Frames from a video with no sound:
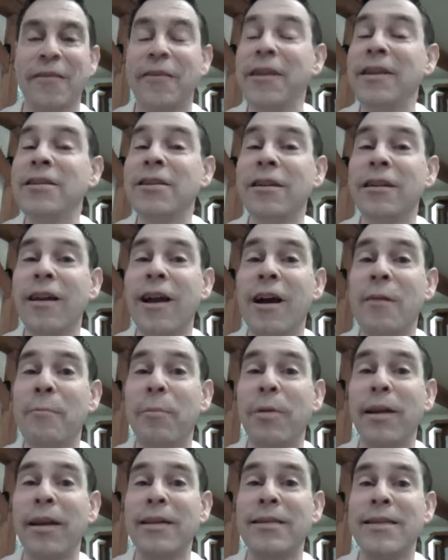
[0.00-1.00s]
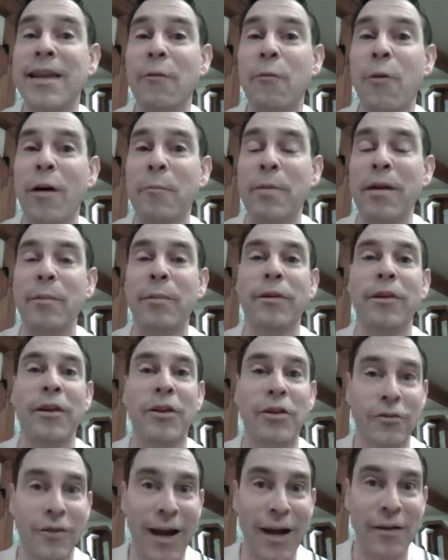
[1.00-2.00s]
Now, these are companies that want people
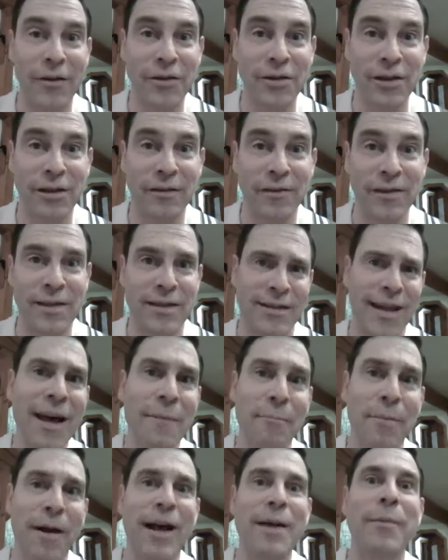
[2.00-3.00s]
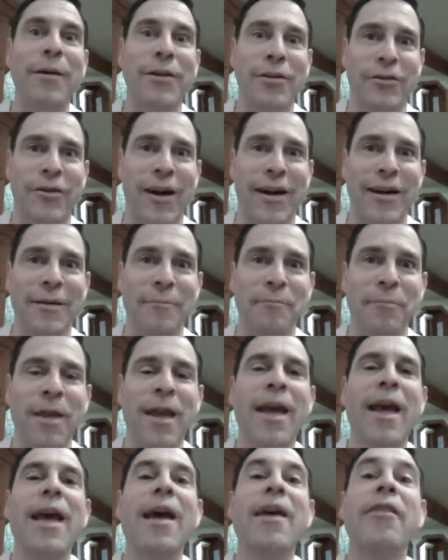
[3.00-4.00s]
to try their services, not buy, but try them.